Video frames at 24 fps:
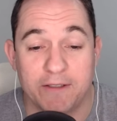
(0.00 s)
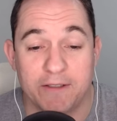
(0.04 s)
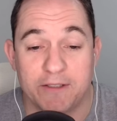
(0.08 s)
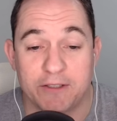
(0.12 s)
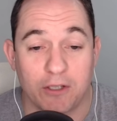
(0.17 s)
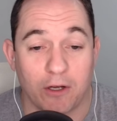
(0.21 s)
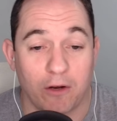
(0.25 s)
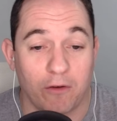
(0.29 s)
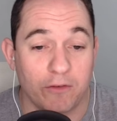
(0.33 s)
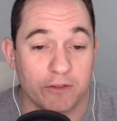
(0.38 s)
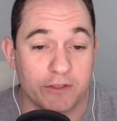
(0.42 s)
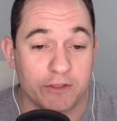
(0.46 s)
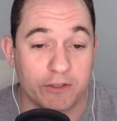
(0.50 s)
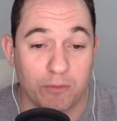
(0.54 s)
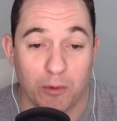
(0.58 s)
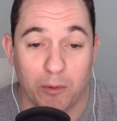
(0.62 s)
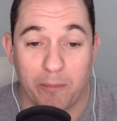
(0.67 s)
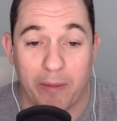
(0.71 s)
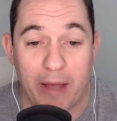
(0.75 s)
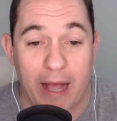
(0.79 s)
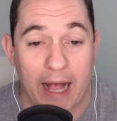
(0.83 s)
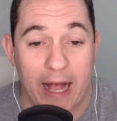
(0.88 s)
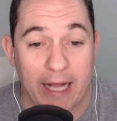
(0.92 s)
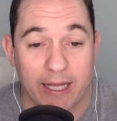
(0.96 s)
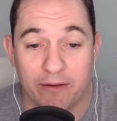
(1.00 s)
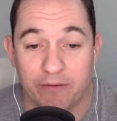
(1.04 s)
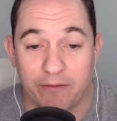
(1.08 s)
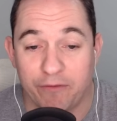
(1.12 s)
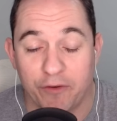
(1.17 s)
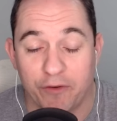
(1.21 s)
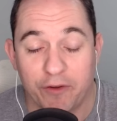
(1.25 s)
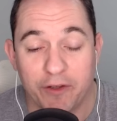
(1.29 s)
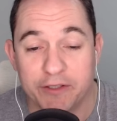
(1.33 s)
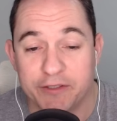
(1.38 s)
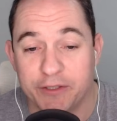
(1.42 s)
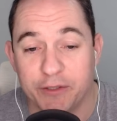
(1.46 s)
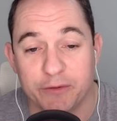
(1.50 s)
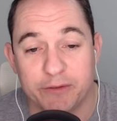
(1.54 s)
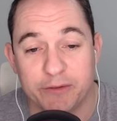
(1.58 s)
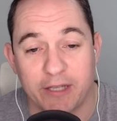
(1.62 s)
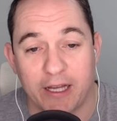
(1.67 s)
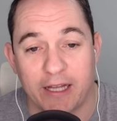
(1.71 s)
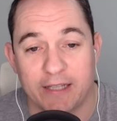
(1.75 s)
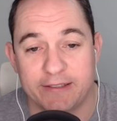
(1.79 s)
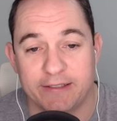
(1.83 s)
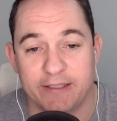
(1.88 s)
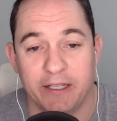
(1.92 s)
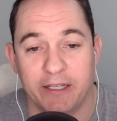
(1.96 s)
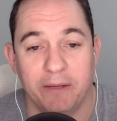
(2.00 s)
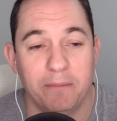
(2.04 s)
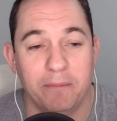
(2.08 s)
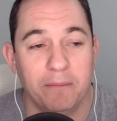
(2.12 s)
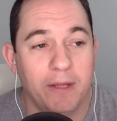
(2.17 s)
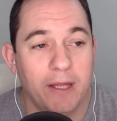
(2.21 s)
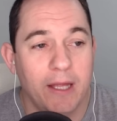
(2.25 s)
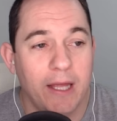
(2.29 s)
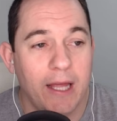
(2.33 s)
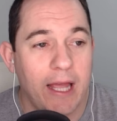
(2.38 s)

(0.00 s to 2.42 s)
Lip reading: serviceable backup for this Utah team.